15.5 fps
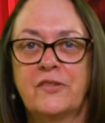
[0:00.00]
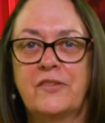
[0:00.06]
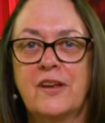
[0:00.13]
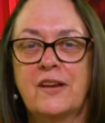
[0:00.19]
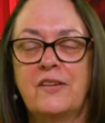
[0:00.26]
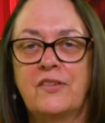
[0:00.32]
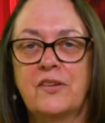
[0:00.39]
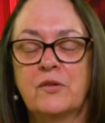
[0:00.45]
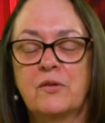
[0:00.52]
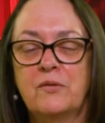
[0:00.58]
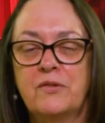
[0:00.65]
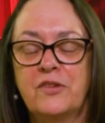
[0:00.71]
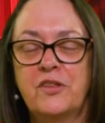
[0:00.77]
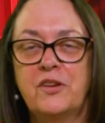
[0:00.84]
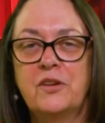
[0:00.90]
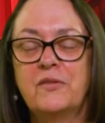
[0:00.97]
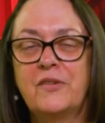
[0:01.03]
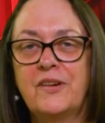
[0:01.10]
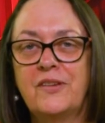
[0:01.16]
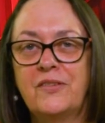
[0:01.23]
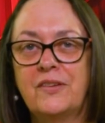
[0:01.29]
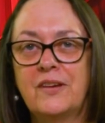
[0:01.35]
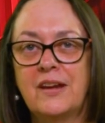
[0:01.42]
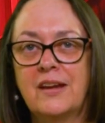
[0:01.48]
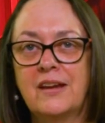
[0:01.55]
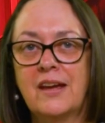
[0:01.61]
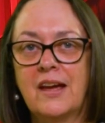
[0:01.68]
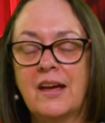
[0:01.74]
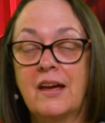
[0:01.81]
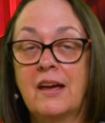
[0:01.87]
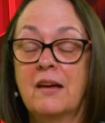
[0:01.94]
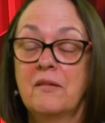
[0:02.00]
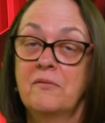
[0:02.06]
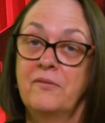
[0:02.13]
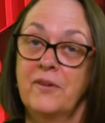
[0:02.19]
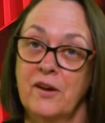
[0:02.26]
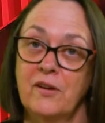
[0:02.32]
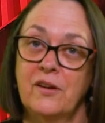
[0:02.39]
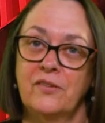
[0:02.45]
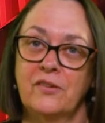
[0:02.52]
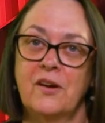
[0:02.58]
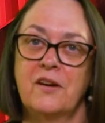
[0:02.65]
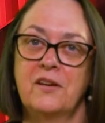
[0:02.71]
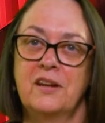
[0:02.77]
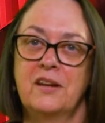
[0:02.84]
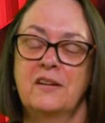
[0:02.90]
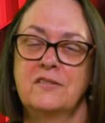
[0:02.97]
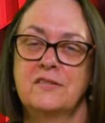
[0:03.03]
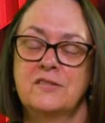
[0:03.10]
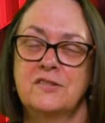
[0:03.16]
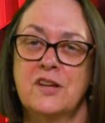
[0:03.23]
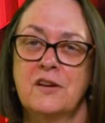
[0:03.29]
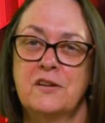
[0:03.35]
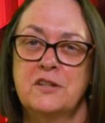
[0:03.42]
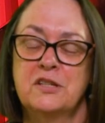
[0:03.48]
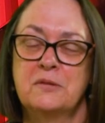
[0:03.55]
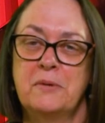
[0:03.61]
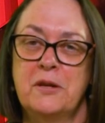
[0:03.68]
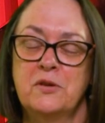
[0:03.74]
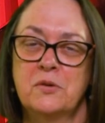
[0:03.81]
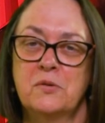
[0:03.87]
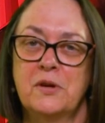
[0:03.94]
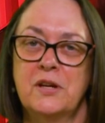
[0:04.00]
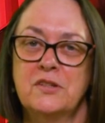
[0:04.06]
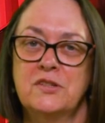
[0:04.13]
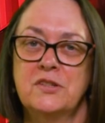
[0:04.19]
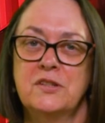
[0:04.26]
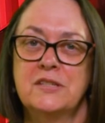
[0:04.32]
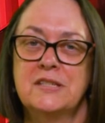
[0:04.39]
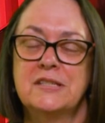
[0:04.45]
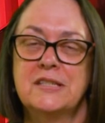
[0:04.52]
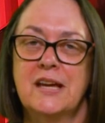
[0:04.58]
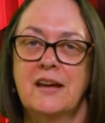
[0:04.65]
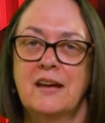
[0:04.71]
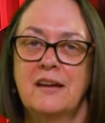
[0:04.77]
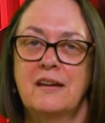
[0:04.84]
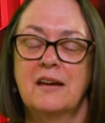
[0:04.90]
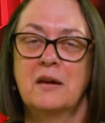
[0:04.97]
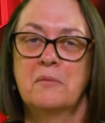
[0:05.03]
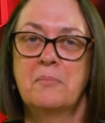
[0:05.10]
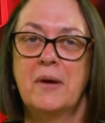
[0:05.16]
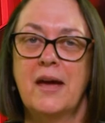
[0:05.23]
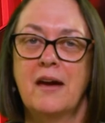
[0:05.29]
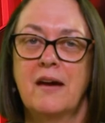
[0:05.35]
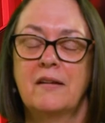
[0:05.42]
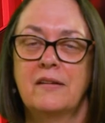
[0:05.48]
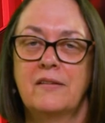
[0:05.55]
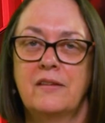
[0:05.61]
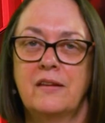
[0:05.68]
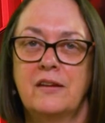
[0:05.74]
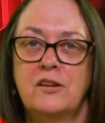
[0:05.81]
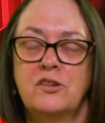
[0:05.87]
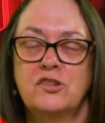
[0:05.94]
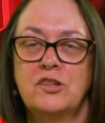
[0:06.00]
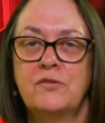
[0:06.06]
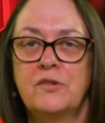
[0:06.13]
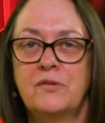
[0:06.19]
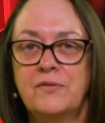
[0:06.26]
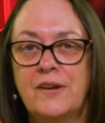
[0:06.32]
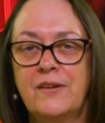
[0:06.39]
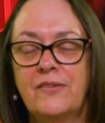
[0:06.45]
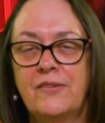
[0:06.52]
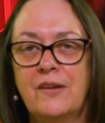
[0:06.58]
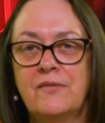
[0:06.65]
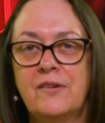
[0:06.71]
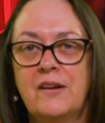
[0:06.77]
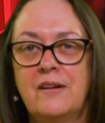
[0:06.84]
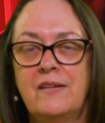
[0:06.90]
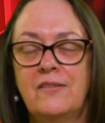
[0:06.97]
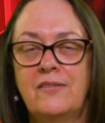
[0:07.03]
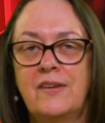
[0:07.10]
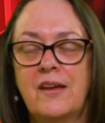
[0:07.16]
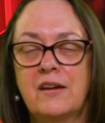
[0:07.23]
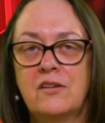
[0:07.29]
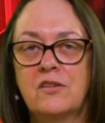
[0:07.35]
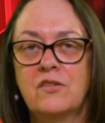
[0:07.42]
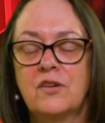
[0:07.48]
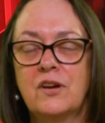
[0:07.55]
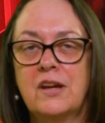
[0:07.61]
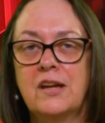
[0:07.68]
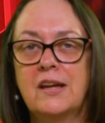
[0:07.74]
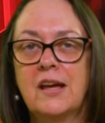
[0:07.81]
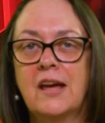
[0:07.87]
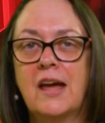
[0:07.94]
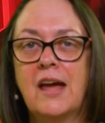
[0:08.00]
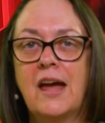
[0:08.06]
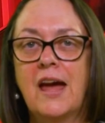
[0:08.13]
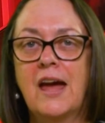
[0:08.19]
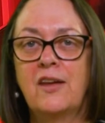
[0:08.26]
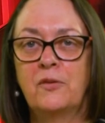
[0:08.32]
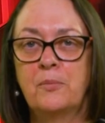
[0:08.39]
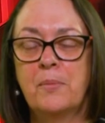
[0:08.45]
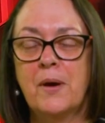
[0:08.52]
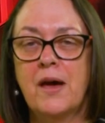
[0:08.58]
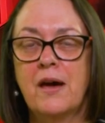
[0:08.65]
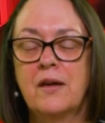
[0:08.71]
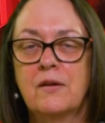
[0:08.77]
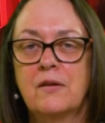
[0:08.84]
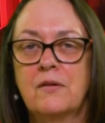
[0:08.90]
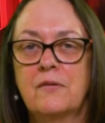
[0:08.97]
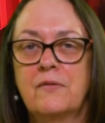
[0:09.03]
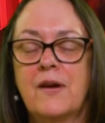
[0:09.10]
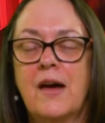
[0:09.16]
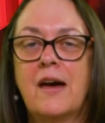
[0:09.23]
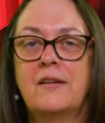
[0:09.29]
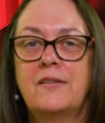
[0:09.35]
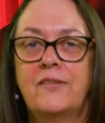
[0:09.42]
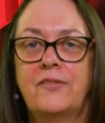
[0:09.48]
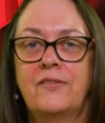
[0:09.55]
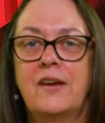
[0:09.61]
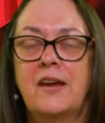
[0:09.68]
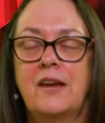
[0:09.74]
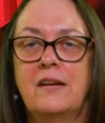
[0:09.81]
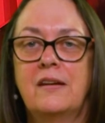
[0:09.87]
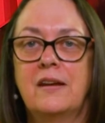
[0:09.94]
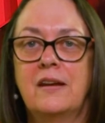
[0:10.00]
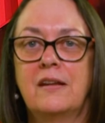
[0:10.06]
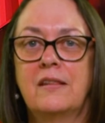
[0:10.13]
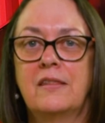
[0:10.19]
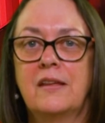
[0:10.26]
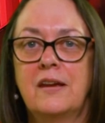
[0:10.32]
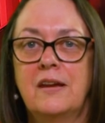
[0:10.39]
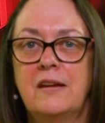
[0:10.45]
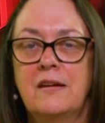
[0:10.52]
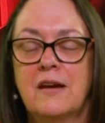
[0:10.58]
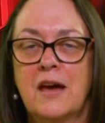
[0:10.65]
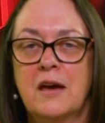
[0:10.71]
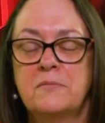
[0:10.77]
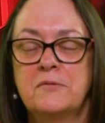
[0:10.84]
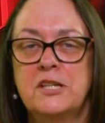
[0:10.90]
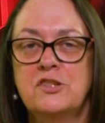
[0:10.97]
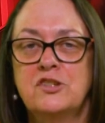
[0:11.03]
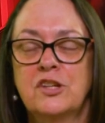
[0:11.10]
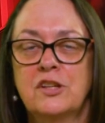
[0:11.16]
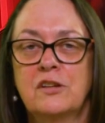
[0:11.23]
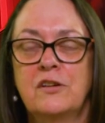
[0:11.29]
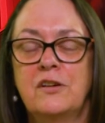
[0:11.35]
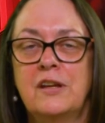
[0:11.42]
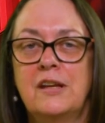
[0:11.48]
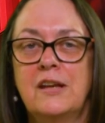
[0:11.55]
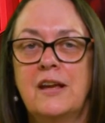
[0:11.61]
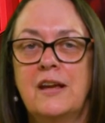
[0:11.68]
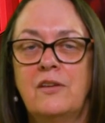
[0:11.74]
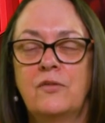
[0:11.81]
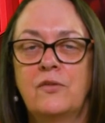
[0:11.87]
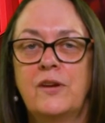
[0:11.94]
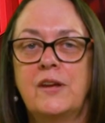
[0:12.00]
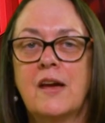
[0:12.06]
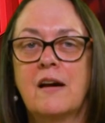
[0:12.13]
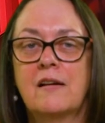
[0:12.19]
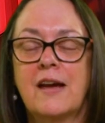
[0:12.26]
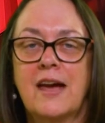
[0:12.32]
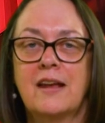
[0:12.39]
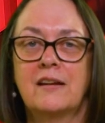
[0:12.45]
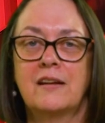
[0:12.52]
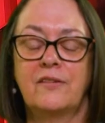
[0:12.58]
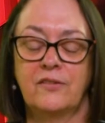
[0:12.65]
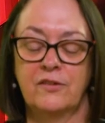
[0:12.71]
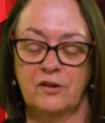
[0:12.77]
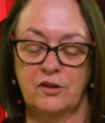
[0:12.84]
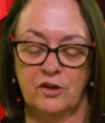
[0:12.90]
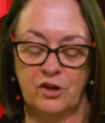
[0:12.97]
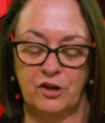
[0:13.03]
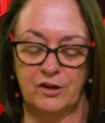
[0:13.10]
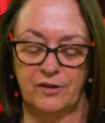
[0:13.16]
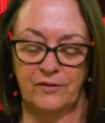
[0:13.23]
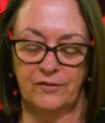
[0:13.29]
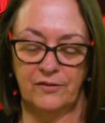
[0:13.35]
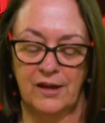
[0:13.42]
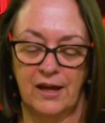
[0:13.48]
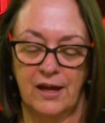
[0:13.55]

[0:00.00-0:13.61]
Studies at Griffith University. Very excited to be talking to you today about the shift of Year 7 into secondary as part of understanding the teaching and learning needs for young adolescent learners.